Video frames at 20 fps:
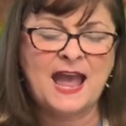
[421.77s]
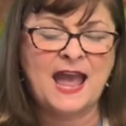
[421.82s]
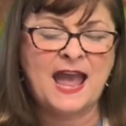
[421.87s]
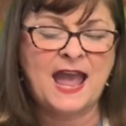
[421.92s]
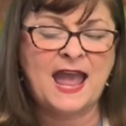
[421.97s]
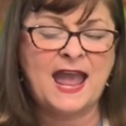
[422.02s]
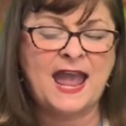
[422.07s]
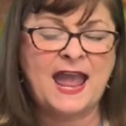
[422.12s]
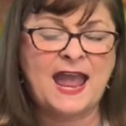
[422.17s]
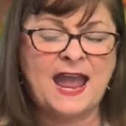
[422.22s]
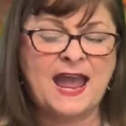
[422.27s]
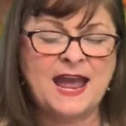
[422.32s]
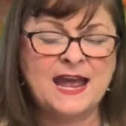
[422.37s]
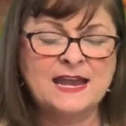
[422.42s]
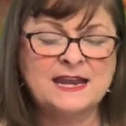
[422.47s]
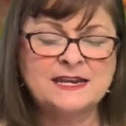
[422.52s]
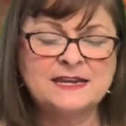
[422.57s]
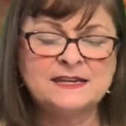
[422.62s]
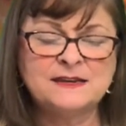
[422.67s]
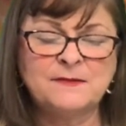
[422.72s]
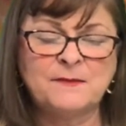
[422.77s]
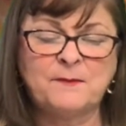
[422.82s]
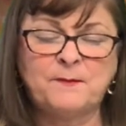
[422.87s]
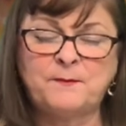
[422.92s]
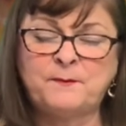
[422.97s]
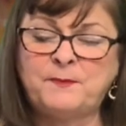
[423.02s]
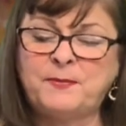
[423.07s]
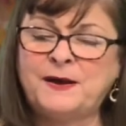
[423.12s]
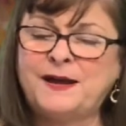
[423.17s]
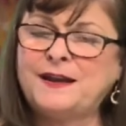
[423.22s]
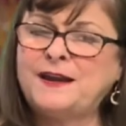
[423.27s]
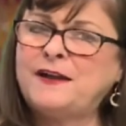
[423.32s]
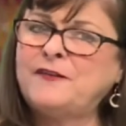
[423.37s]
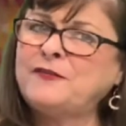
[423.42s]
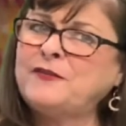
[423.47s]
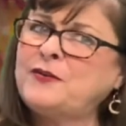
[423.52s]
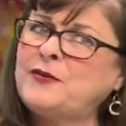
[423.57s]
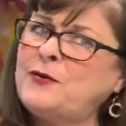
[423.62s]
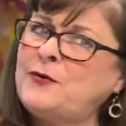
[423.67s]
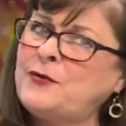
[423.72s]
But
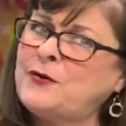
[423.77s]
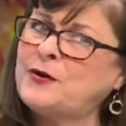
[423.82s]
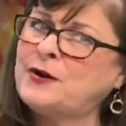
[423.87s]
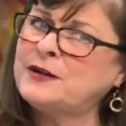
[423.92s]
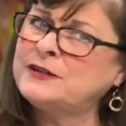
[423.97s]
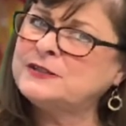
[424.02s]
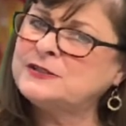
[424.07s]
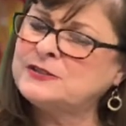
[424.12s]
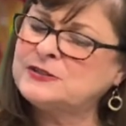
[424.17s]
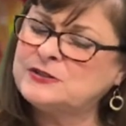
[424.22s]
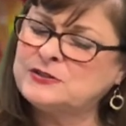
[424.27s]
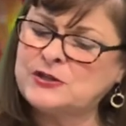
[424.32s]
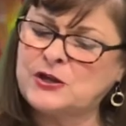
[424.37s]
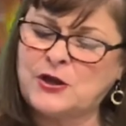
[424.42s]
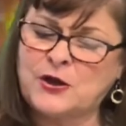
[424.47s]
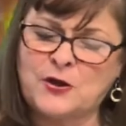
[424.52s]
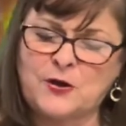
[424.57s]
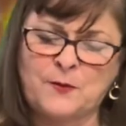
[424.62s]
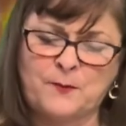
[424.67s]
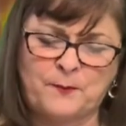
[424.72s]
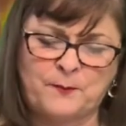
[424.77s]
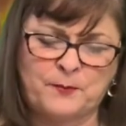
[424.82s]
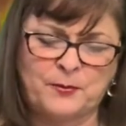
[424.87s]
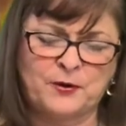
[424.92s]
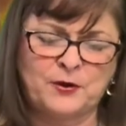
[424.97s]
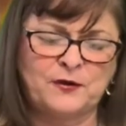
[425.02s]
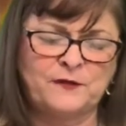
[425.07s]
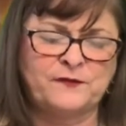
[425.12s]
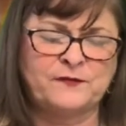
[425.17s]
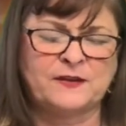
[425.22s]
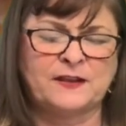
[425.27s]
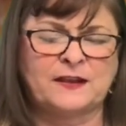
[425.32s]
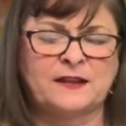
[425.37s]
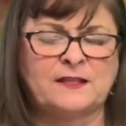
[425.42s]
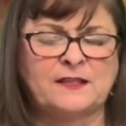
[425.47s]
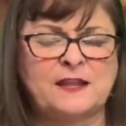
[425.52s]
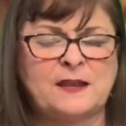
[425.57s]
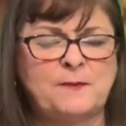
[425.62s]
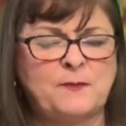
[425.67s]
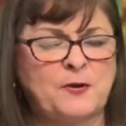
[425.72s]
of course, so
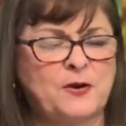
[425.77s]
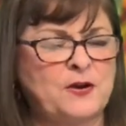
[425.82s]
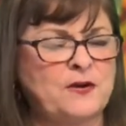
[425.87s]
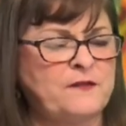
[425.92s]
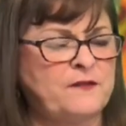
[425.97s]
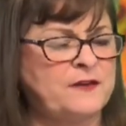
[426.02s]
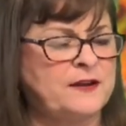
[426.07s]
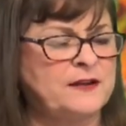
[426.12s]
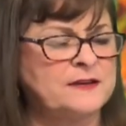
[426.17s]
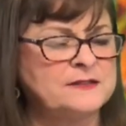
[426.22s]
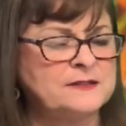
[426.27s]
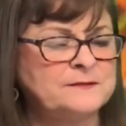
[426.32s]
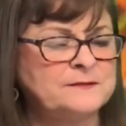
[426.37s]
perfectly perfect.